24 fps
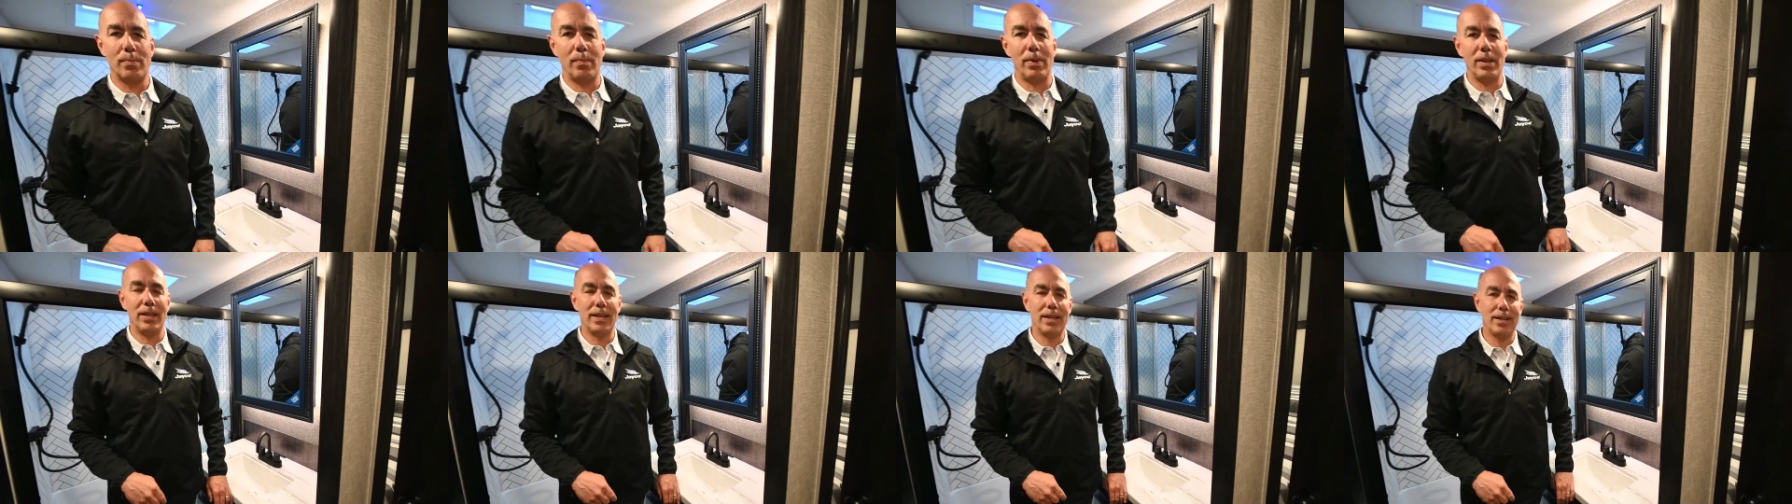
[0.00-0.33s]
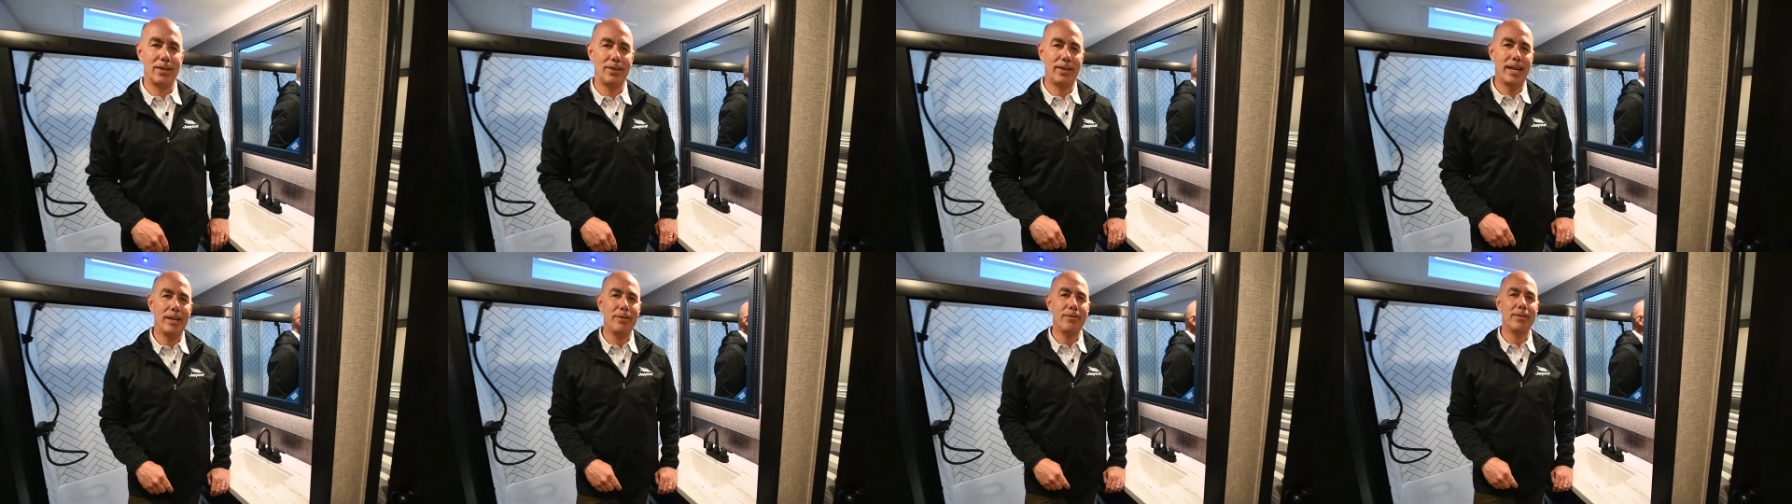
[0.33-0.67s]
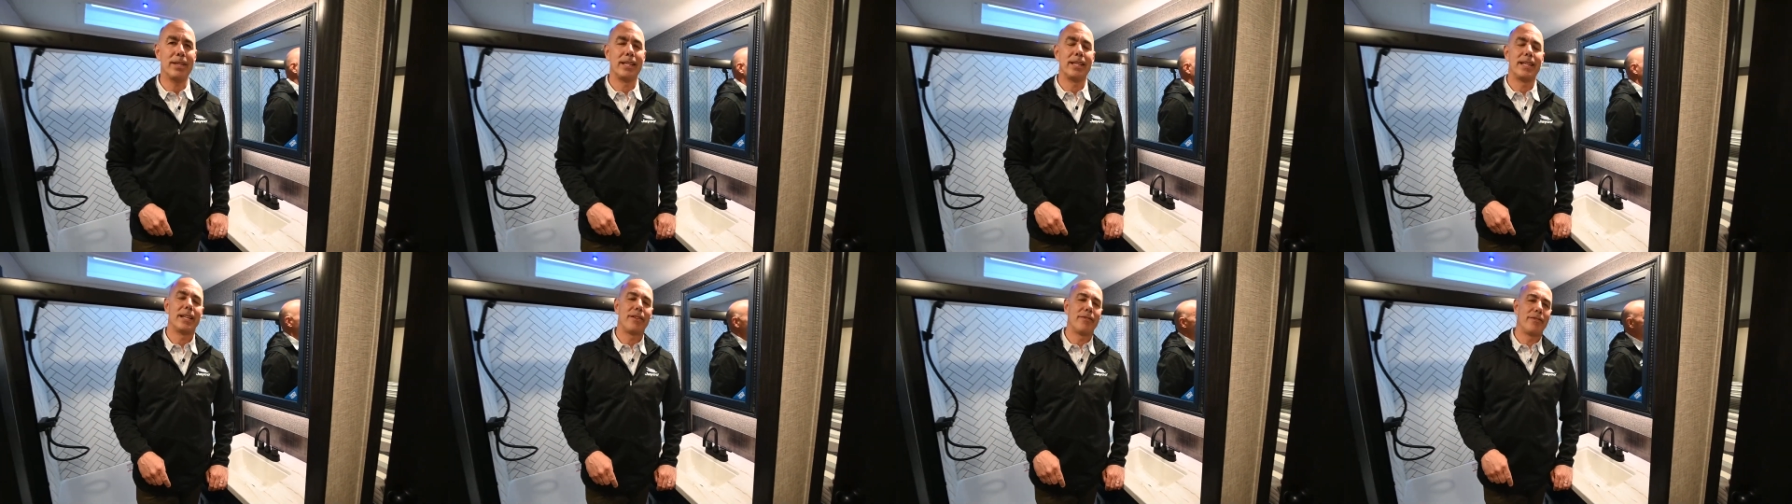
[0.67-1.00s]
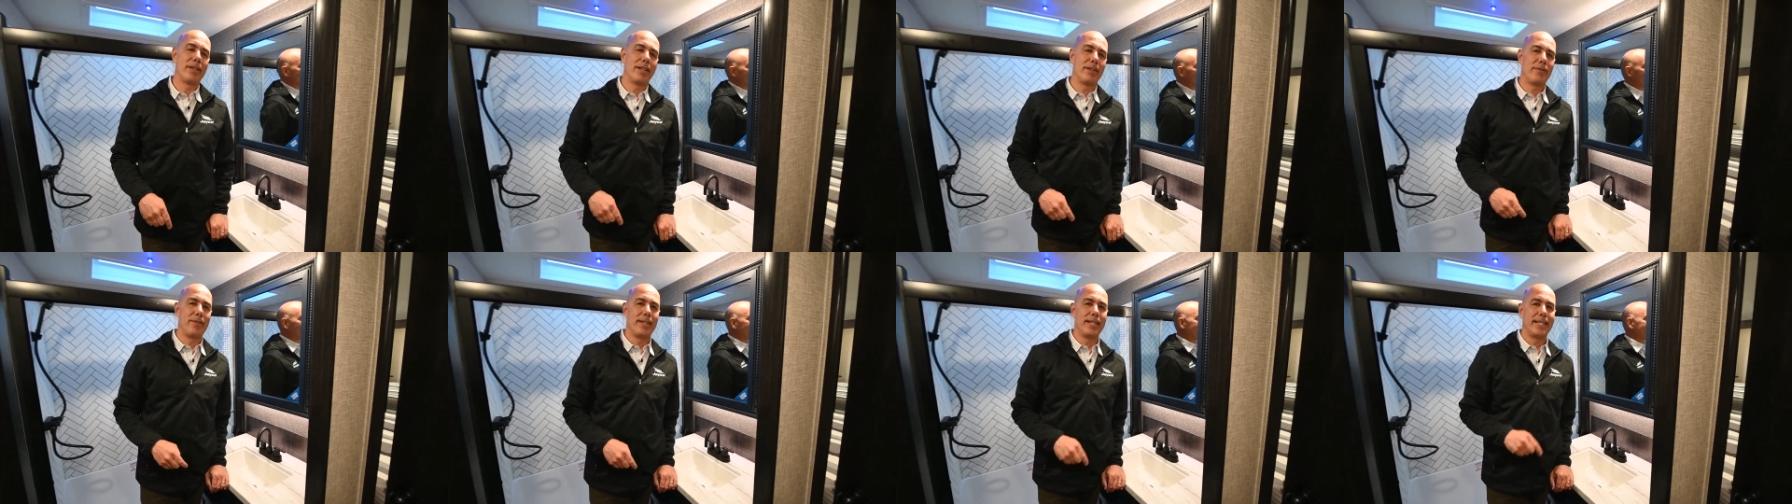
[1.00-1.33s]
below, I would love
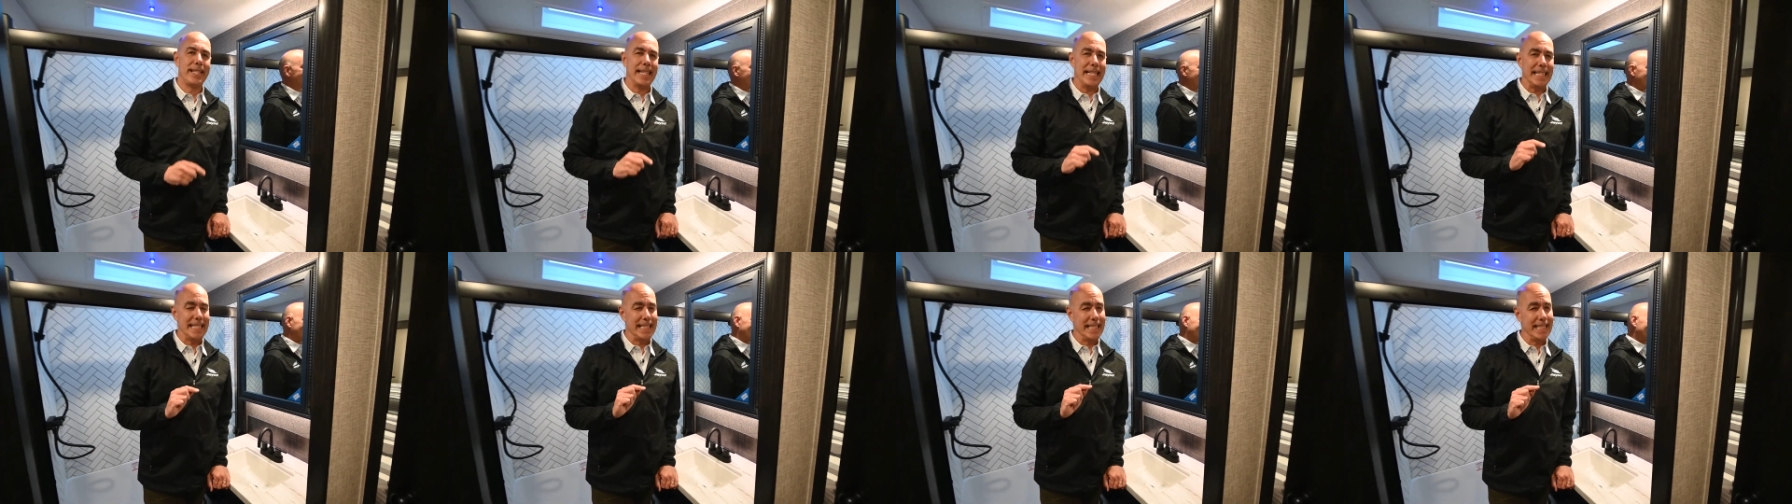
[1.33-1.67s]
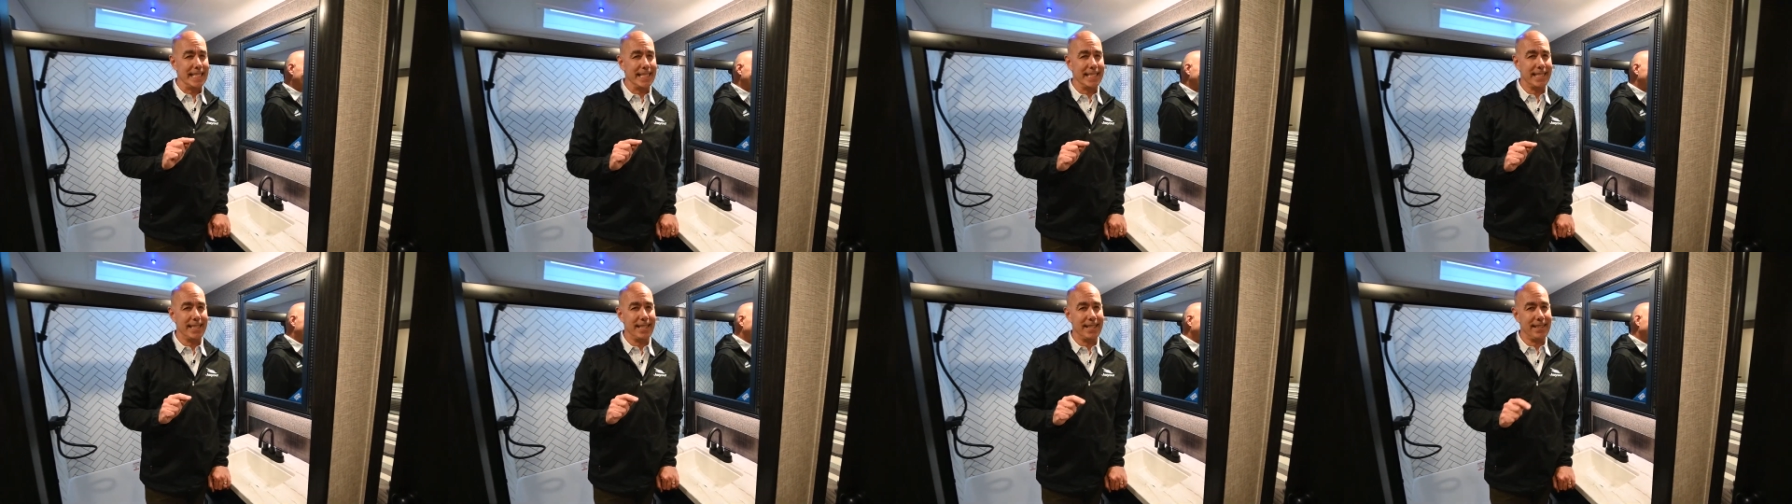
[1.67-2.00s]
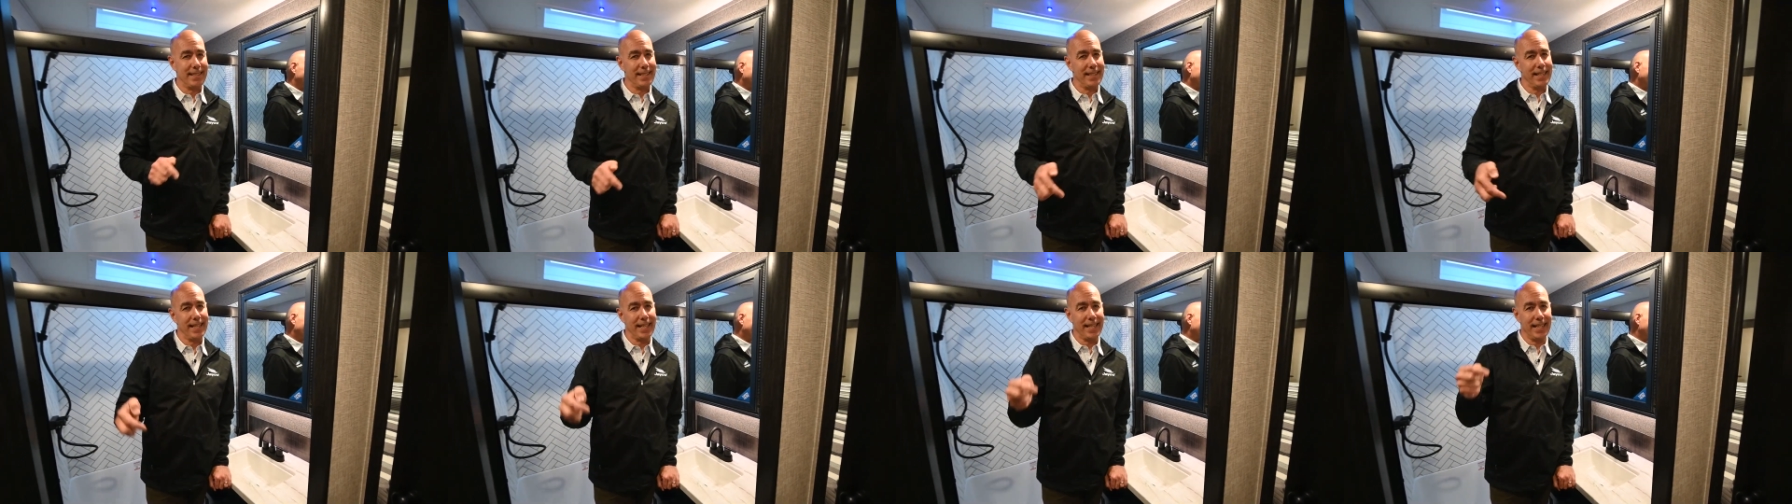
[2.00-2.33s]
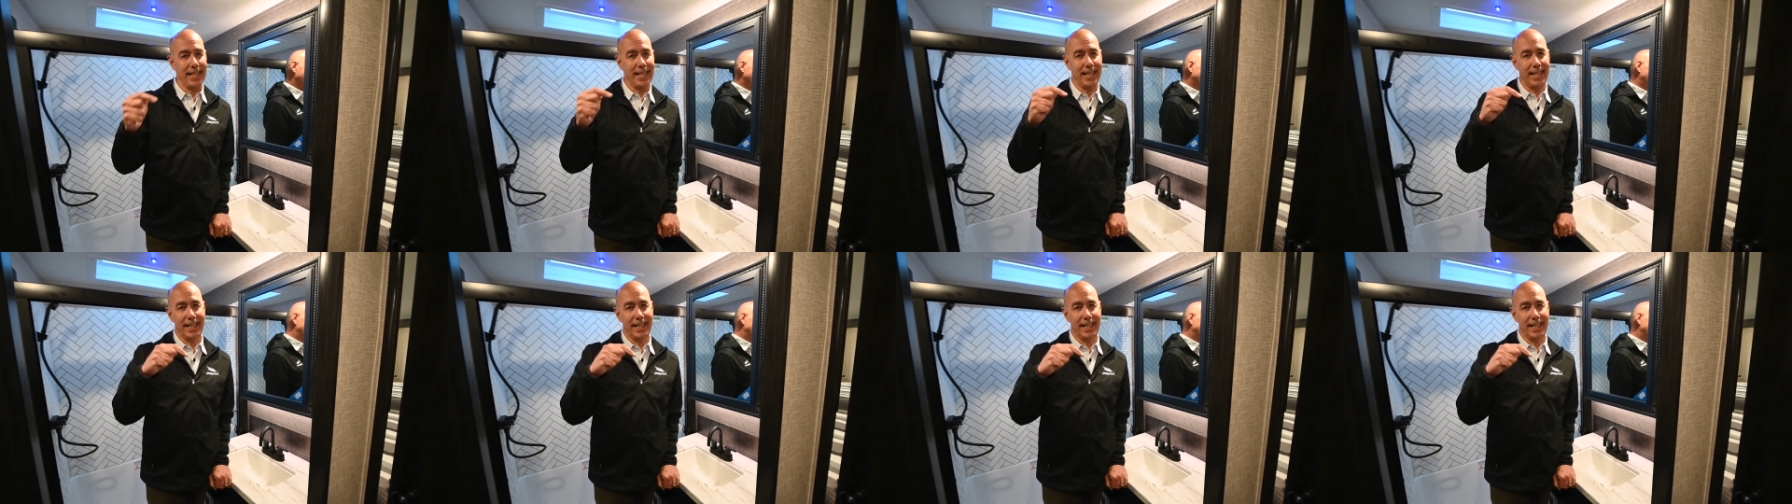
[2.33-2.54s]
it if you take just a second